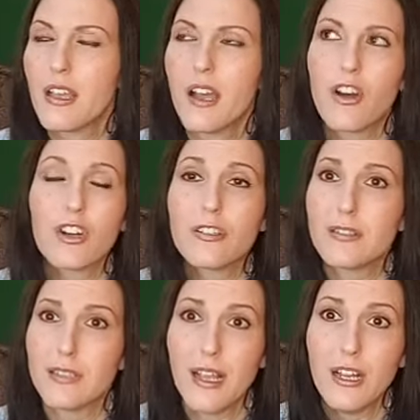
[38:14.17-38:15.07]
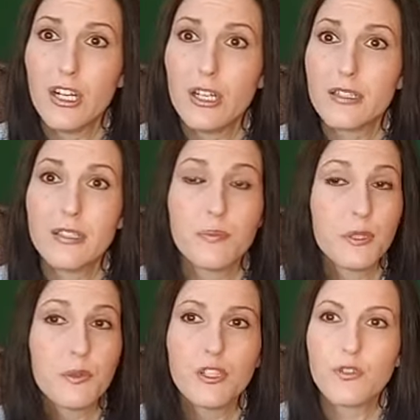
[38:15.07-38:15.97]
our desire is
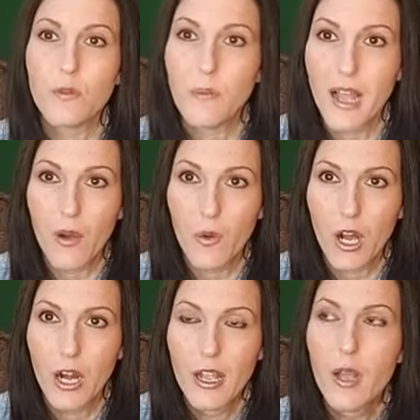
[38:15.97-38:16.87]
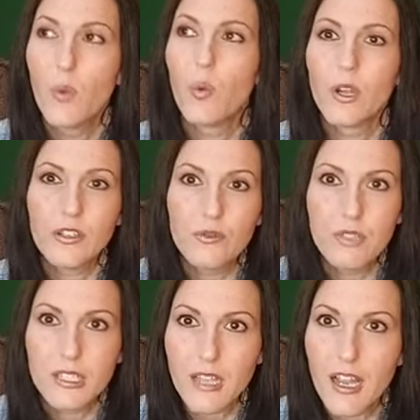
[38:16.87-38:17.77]
spiritual power. What you
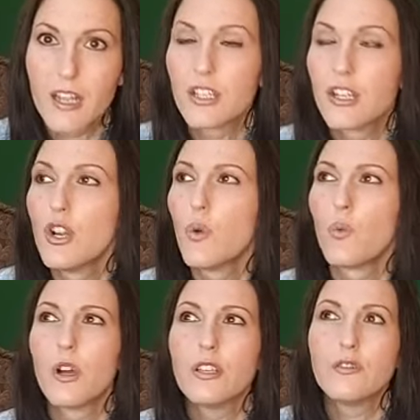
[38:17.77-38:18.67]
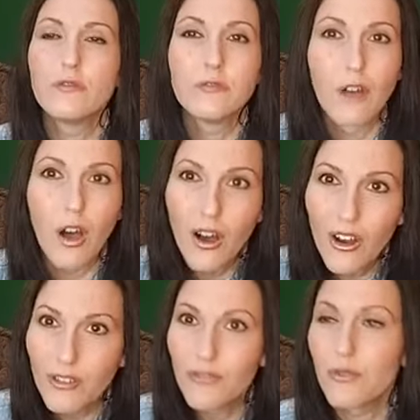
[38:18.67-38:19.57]
desire, what you
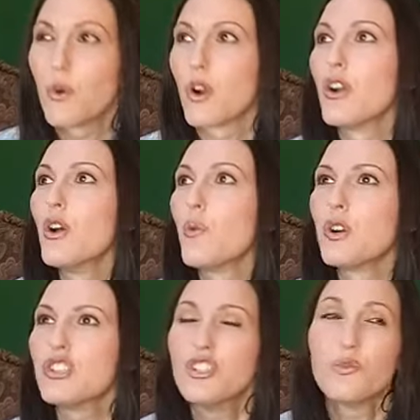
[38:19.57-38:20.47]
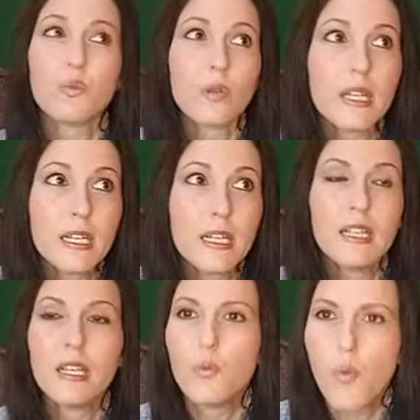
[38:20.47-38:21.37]
long for, what you
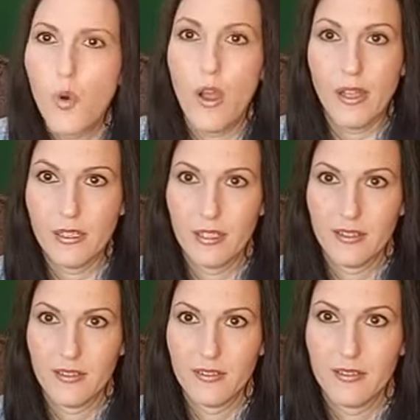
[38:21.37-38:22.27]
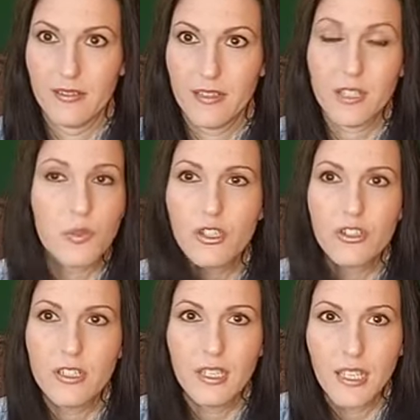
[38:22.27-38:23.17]
really want, that's what you're
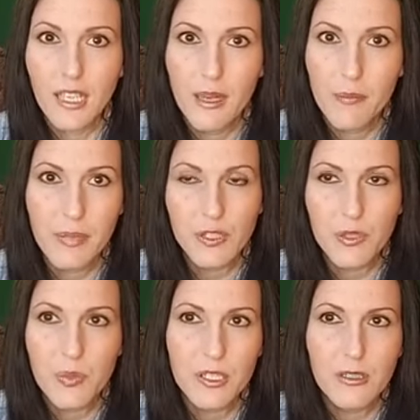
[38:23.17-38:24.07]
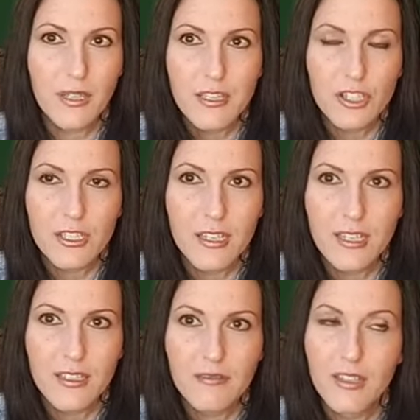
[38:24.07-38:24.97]
going to get, because we are
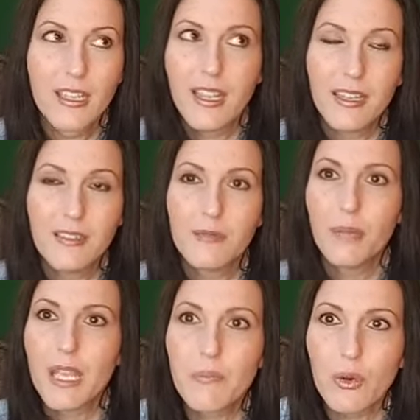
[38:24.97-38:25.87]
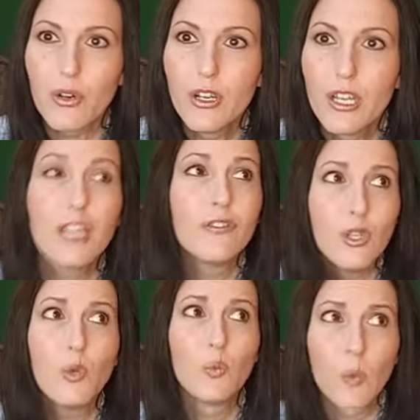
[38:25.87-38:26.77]
legislative kingdom people. If
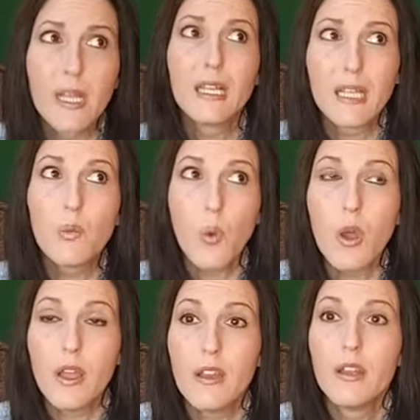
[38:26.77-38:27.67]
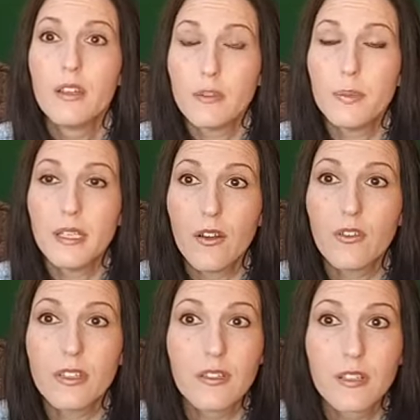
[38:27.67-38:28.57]
you really want to be
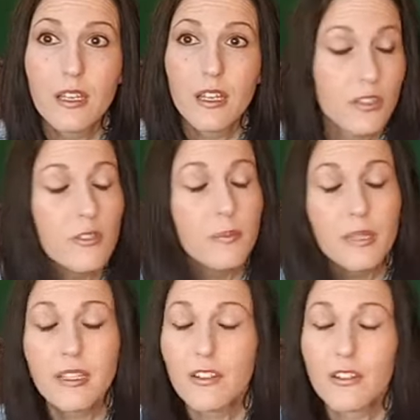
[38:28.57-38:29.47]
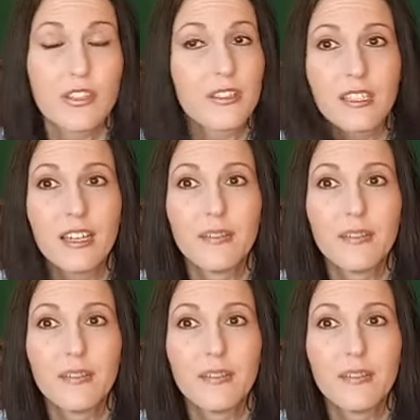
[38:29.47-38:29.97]
healthy and thin, you can be healthy and thin.